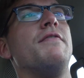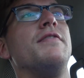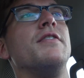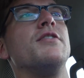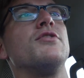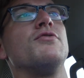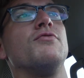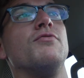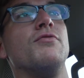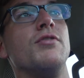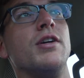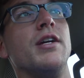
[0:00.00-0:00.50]
It
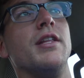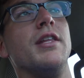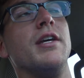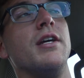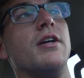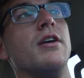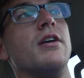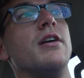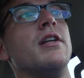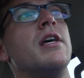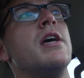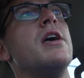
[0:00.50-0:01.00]
feels really
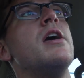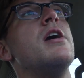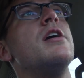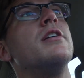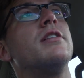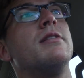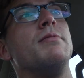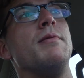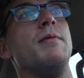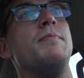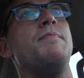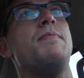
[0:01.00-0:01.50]
good
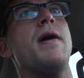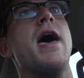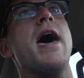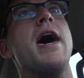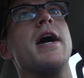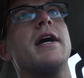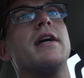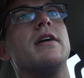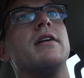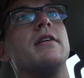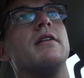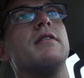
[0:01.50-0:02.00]
to be
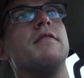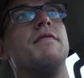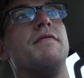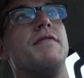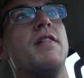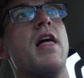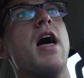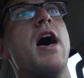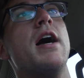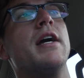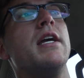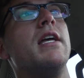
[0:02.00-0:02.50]
back
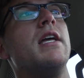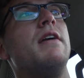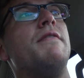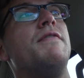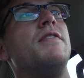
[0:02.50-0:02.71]
vlogging.